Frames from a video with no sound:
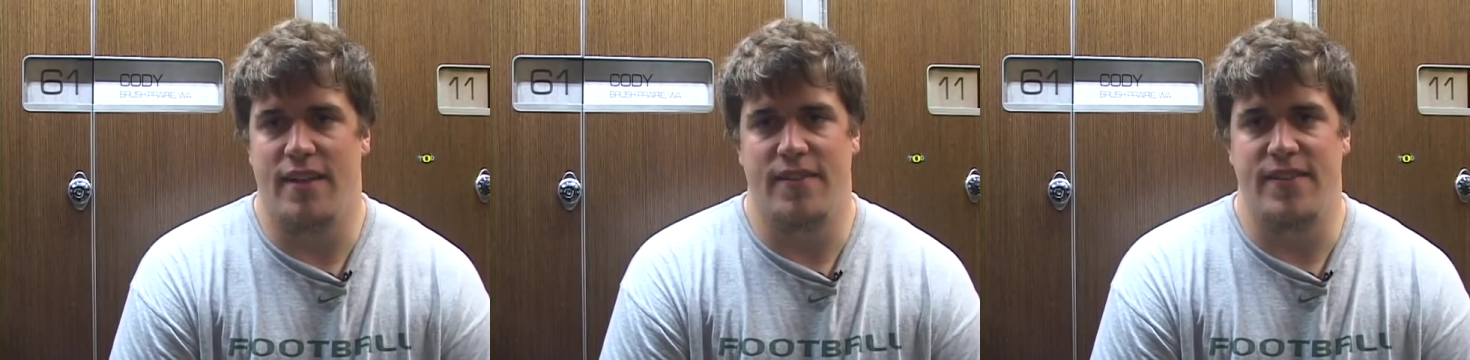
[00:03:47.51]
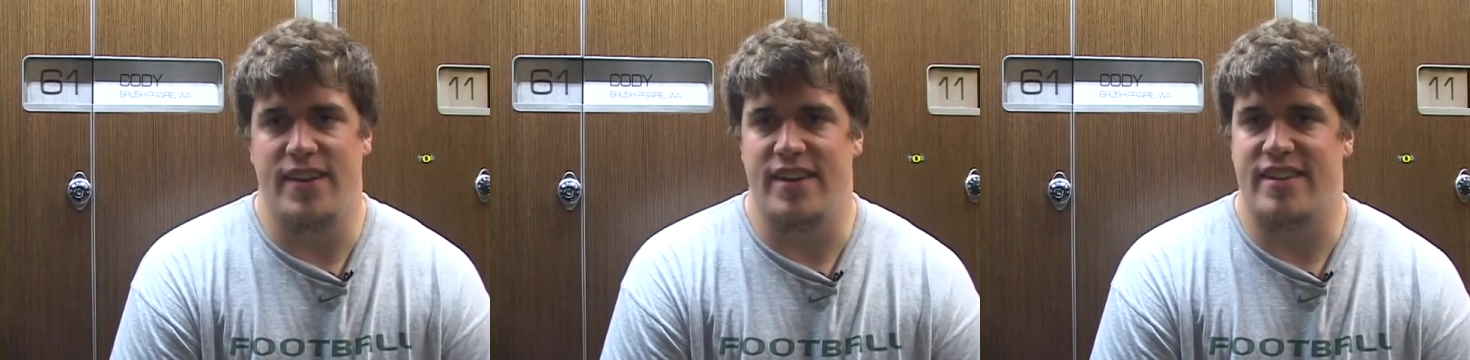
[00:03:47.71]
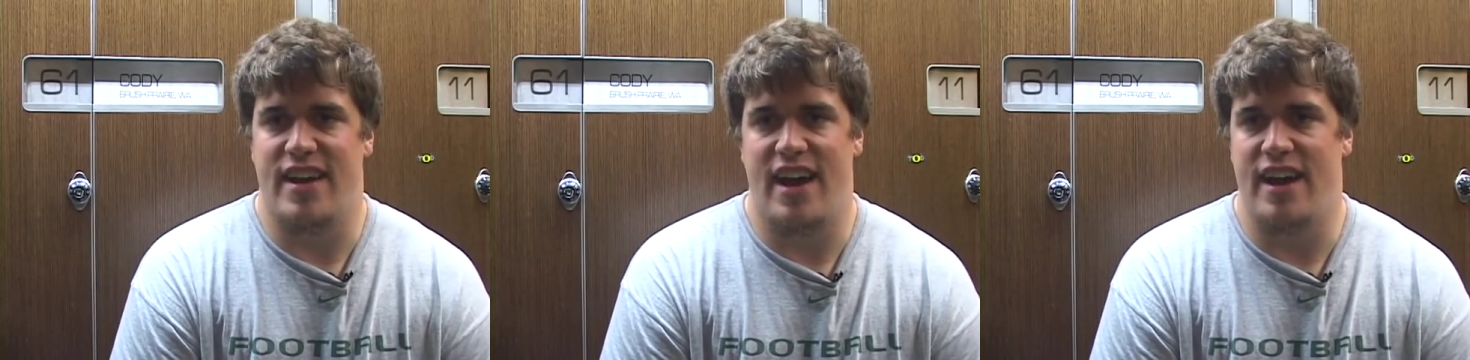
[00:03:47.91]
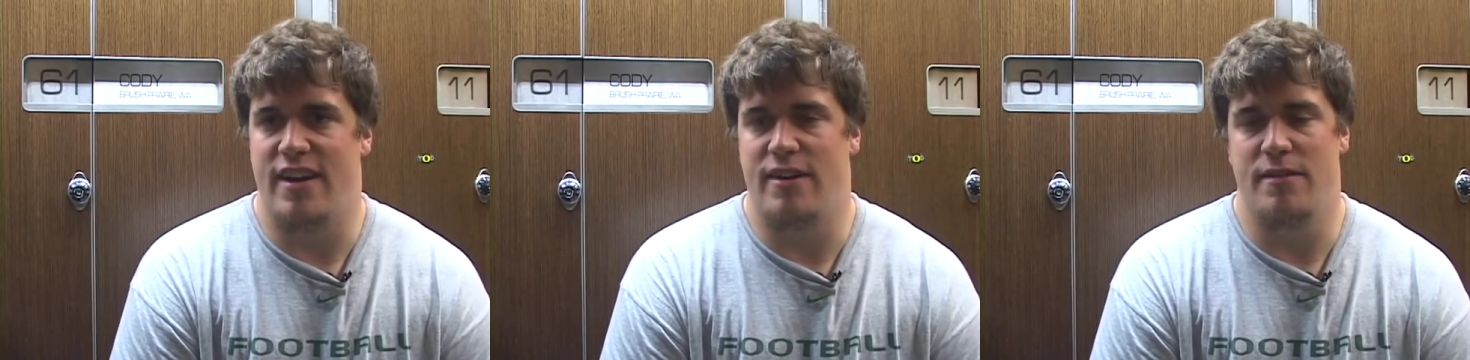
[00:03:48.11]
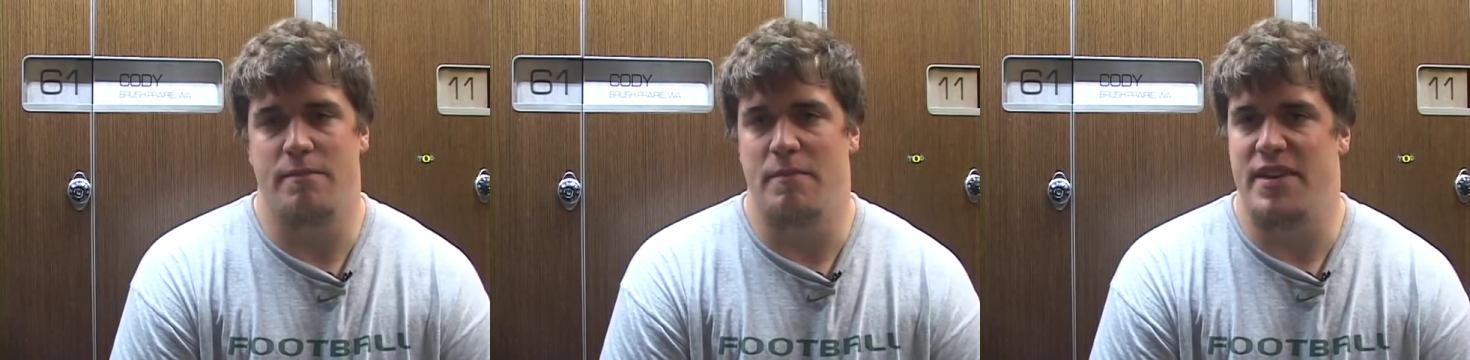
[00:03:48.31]
the
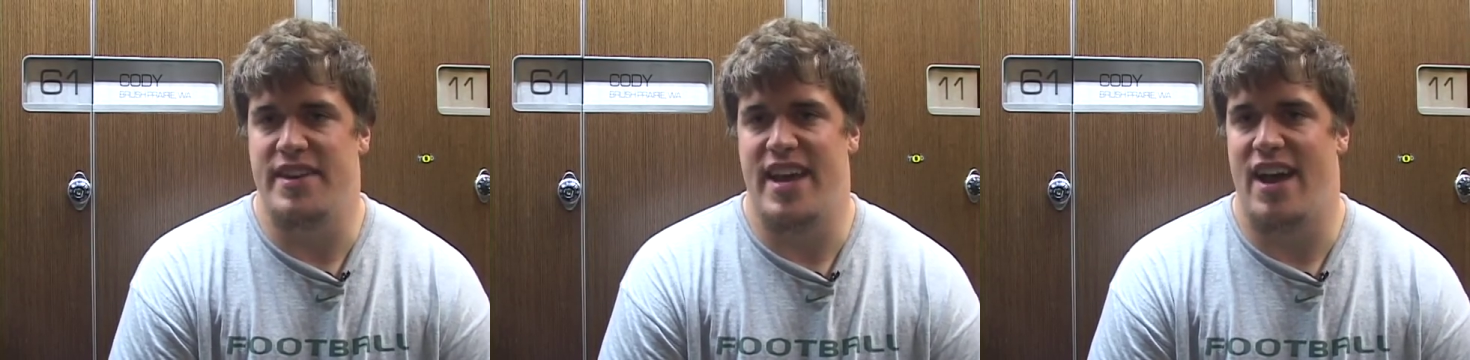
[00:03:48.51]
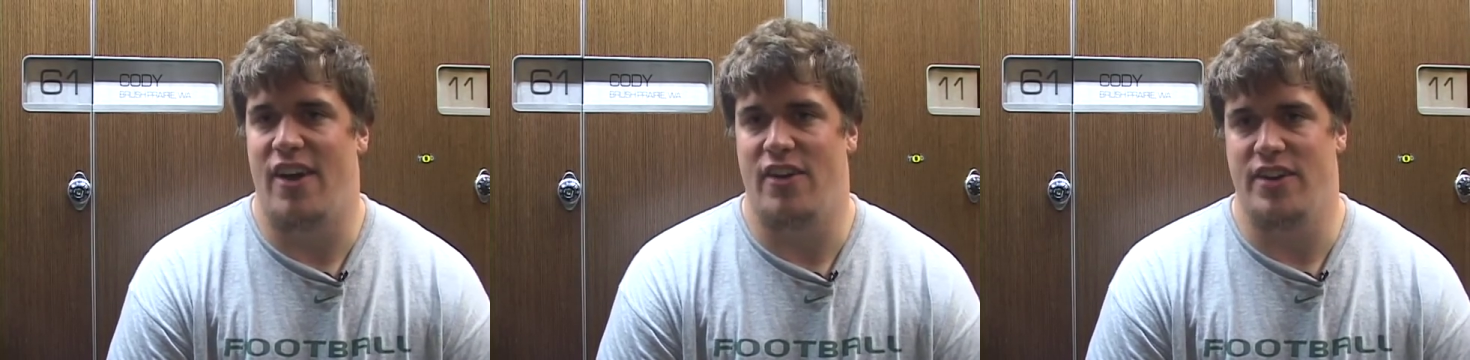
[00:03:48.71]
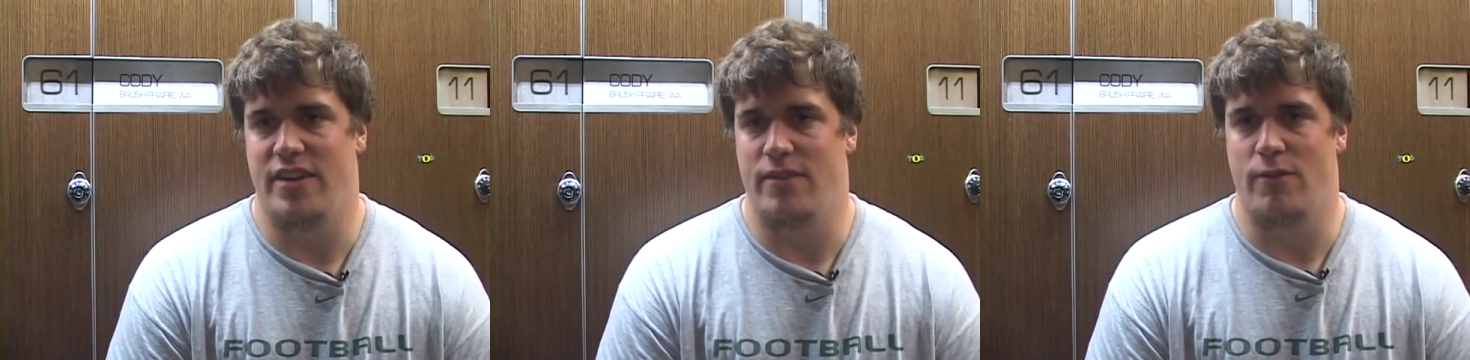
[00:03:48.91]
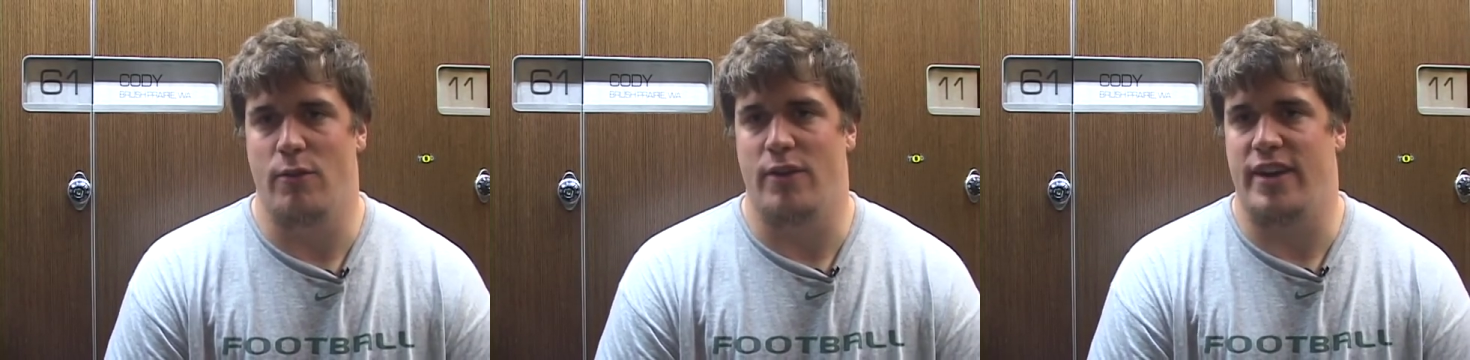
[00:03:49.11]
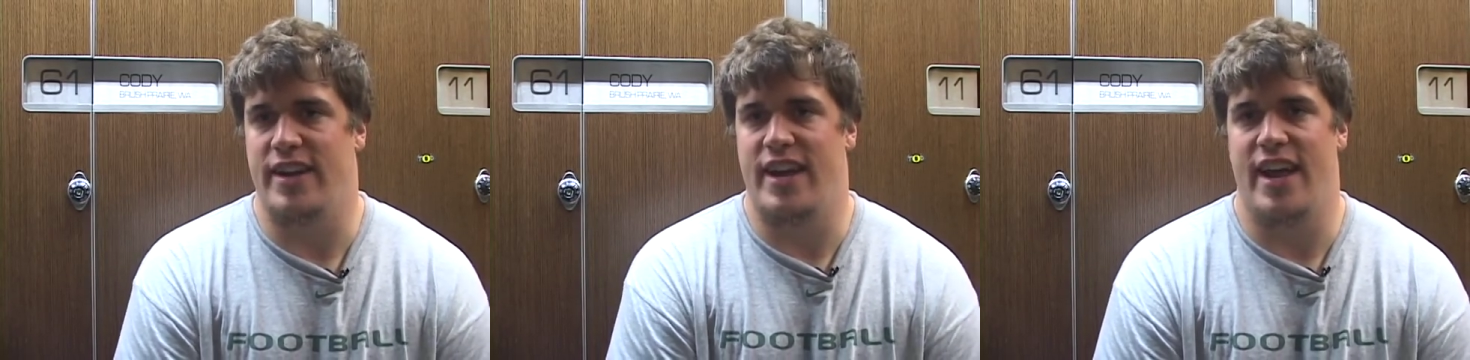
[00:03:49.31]
entire mentality of
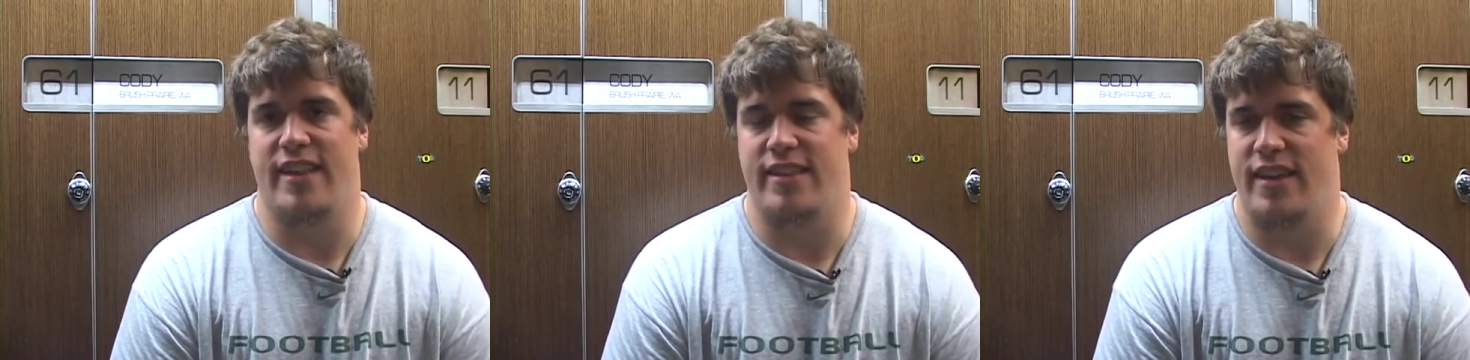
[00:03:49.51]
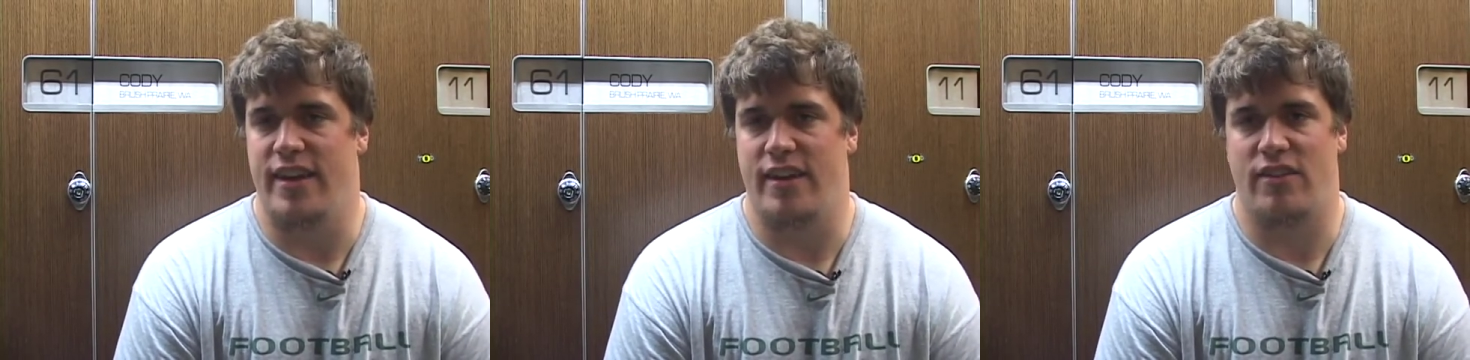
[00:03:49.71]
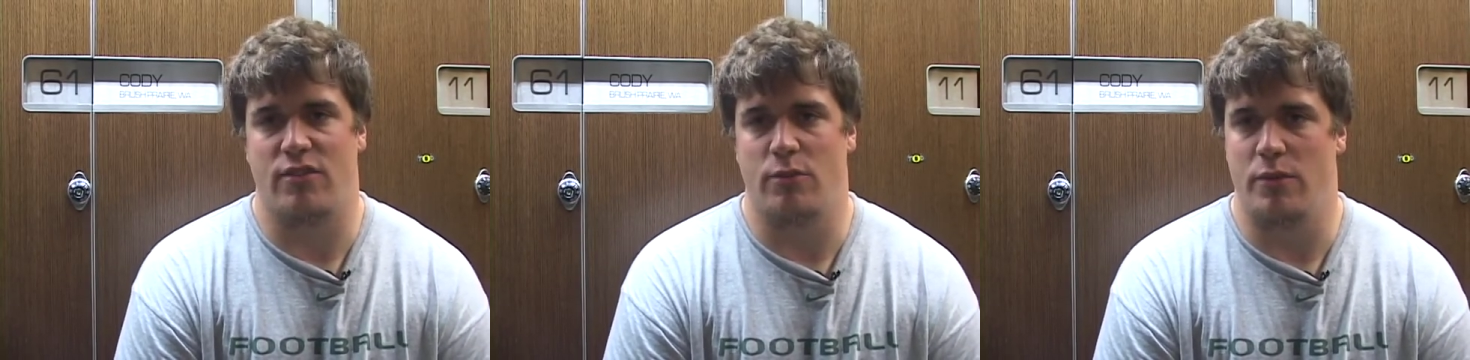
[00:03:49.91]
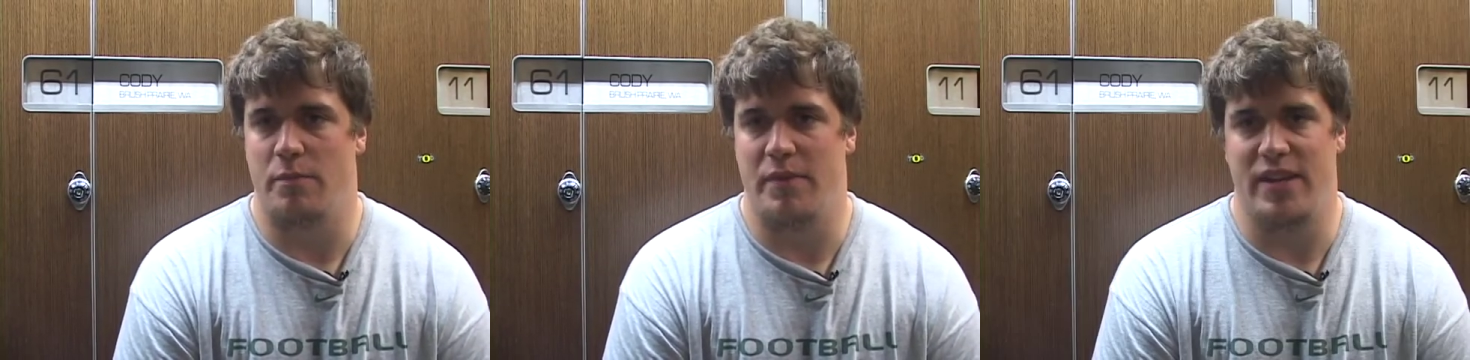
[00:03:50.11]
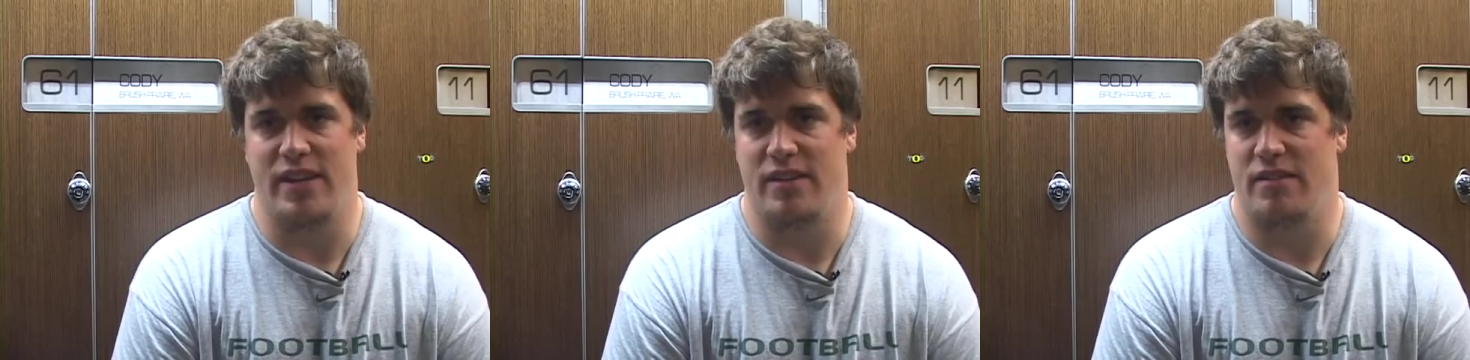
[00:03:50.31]
Oregon athletics would
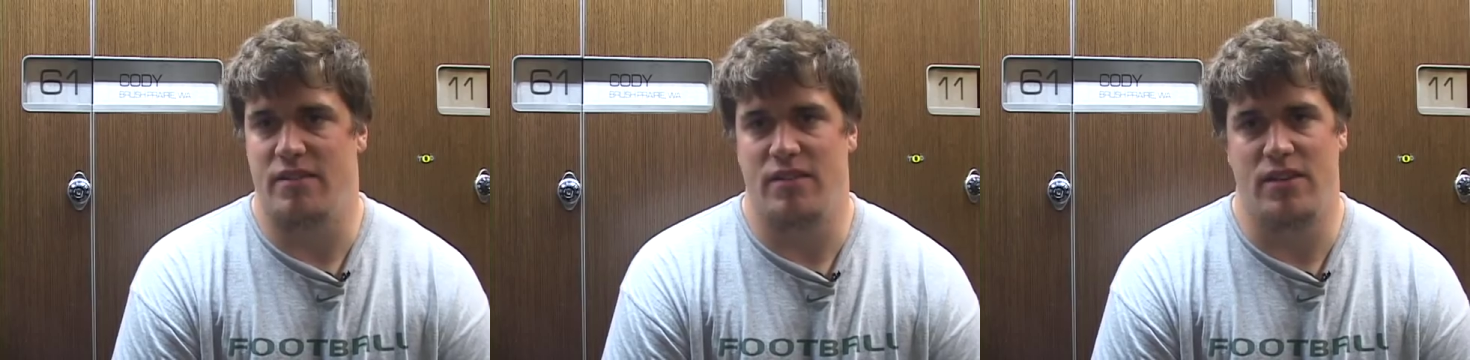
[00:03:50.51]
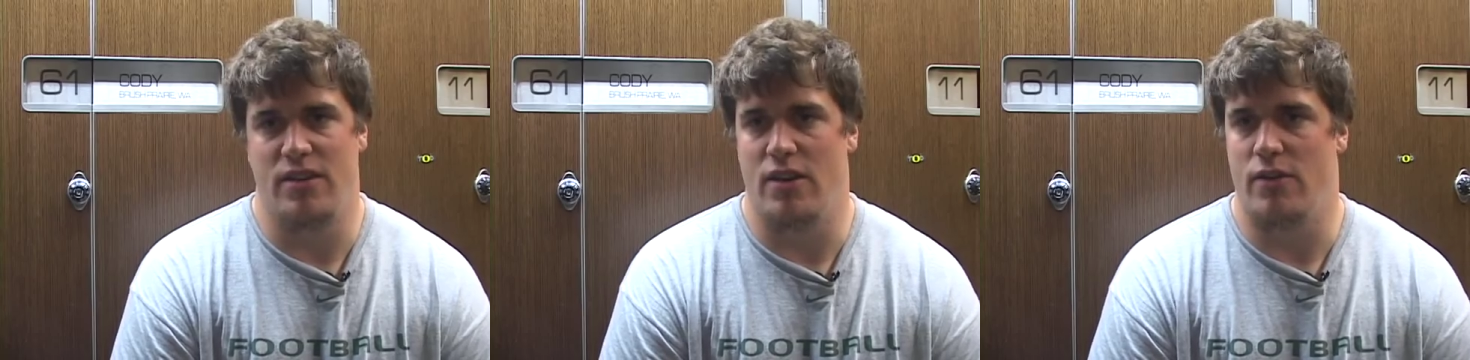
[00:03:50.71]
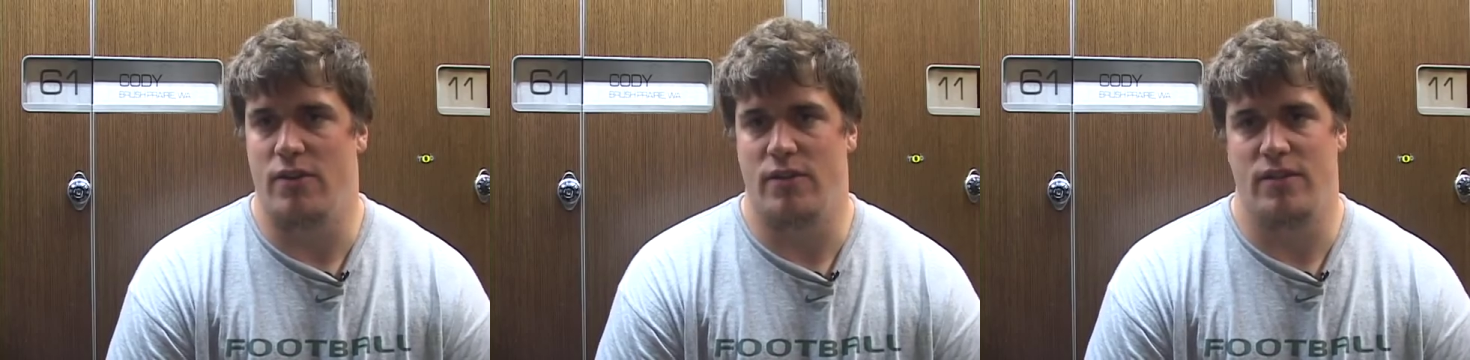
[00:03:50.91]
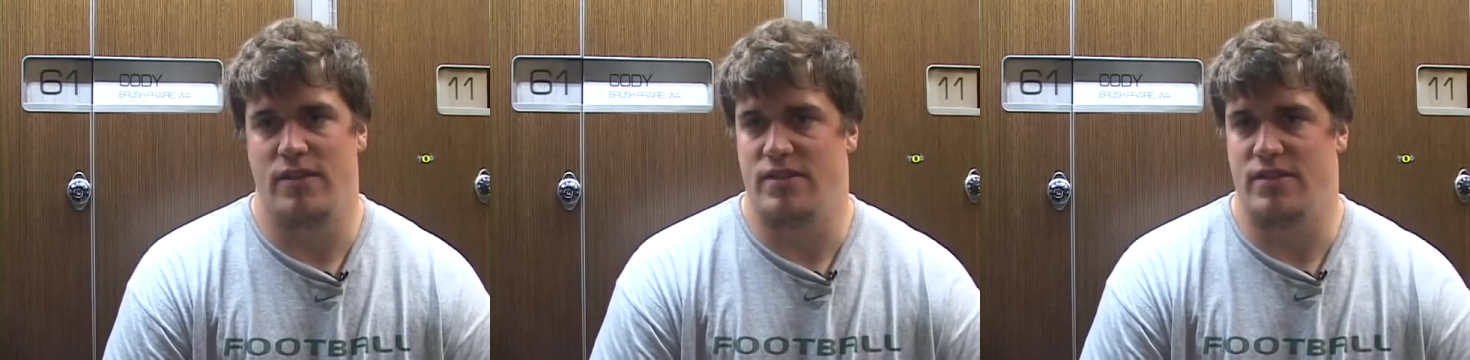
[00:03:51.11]
be, you know,